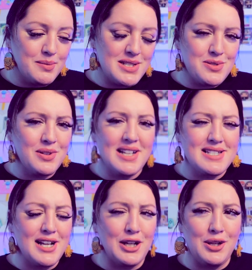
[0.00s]
This is really
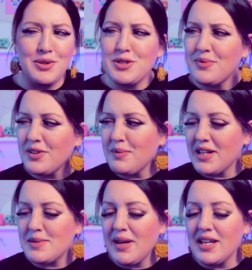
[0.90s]
isn't a YouTube
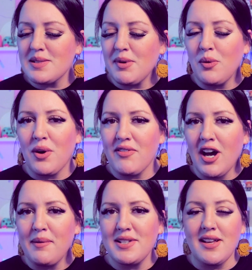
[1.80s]
filming space, but one of the
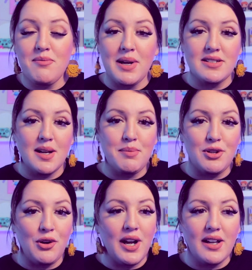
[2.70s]
hobbies I've picked
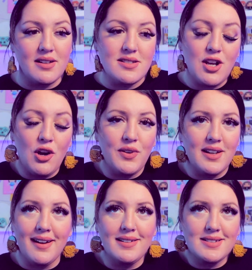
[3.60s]
up during this
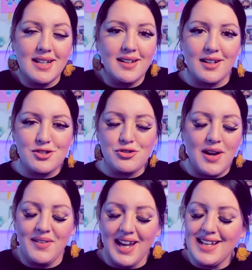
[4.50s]
COVID-19
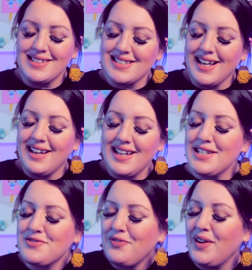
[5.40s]
extravaganza
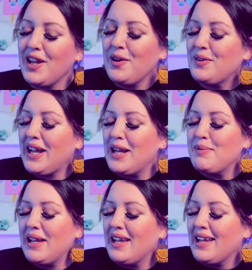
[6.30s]
is video
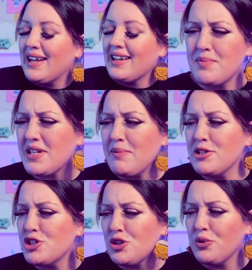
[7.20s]
gaming. Sometime
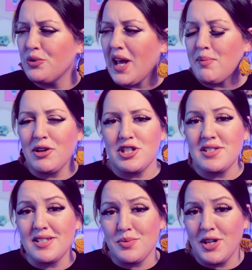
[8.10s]
in June, I
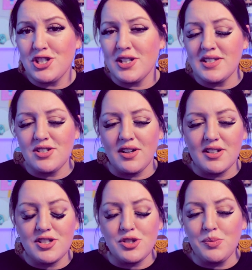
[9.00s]
purchased the Switch and
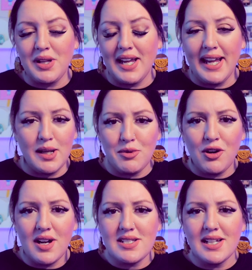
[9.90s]
started to play Animal
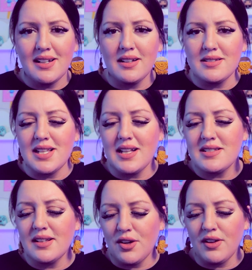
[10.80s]
Crossing because
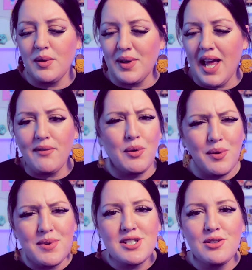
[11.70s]
that's literally what
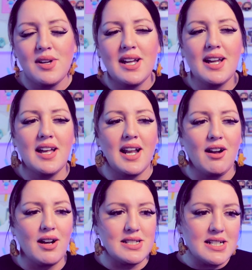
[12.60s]
everyone was doing, and I
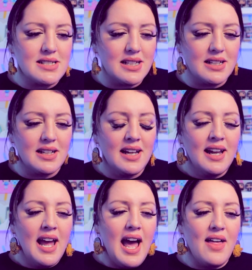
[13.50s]
got addicted.
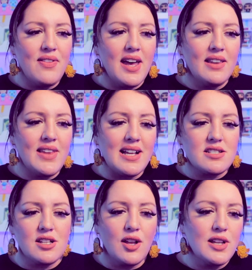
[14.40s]
And then that
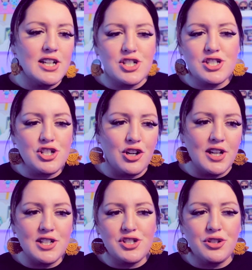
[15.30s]
slowly just
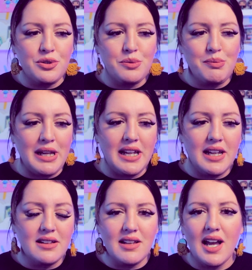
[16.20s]
turned into
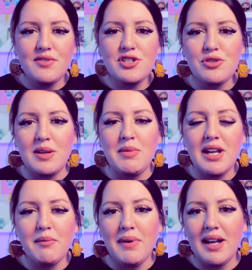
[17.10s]
me live
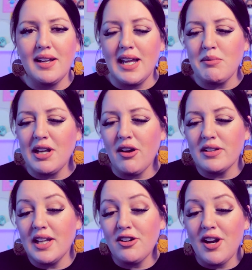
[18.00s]
streaming my gaming
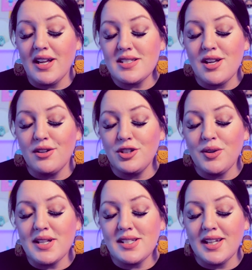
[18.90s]
on the internet. So you
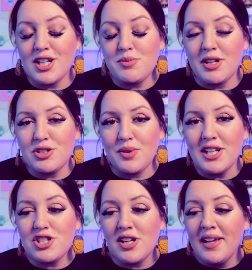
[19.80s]
guys can catch me on Twitch.